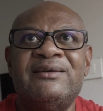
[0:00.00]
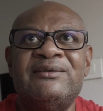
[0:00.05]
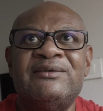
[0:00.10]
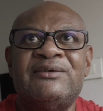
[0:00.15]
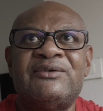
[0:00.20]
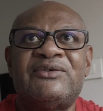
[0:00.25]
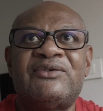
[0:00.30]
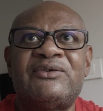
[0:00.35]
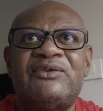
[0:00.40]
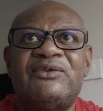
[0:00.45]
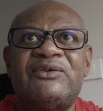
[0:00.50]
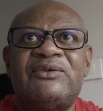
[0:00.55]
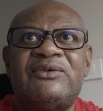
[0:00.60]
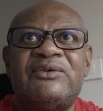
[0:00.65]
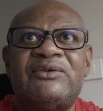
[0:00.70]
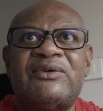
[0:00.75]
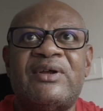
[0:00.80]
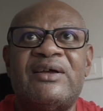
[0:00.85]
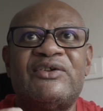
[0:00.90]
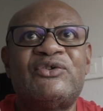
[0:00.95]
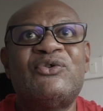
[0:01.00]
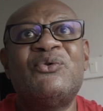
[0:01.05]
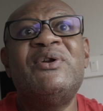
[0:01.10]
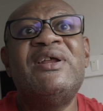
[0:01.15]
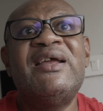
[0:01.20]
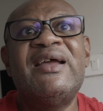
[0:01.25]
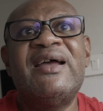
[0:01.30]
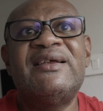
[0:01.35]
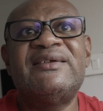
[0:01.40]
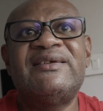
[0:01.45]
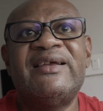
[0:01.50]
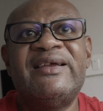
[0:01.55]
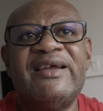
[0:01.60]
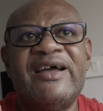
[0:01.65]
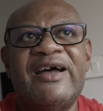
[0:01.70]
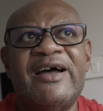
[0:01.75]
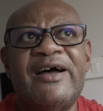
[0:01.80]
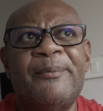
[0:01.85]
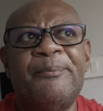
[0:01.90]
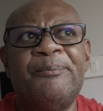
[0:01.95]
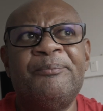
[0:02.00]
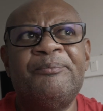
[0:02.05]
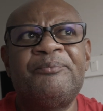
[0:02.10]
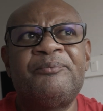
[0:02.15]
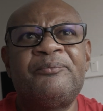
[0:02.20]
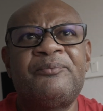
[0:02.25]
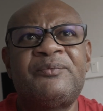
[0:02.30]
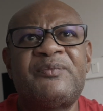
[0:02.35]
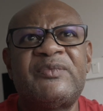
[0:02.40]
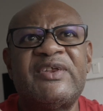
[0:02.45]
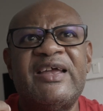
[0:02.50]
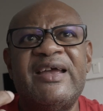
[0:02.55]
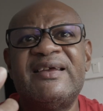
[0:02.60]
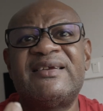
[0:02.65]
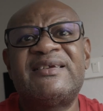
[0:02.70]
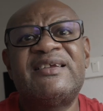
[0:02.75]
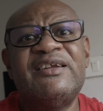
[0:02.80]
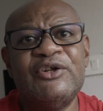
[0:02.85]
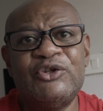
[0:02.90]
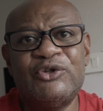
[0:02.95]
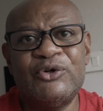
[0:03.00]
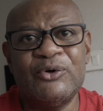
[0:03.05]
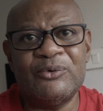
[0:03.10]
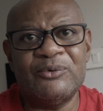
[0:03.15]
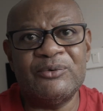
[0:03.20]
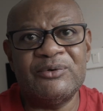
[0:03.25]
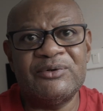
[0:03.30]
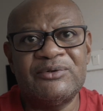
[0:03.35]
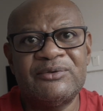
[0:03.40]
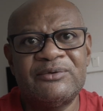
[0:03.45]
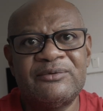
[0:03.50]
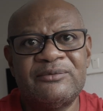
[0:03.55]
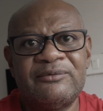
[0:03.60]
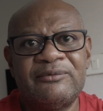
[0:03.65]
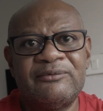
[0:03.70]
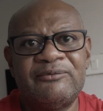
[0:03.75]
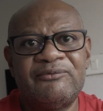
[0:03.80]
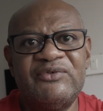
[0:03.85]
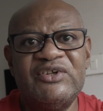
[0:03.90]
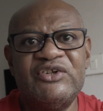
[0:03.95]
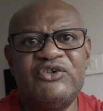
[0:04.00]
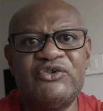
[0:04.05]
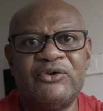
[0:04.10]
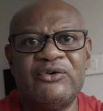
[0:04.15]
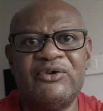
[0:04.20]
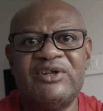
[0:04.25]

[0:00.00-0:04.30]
Sony has a Cinetone feature.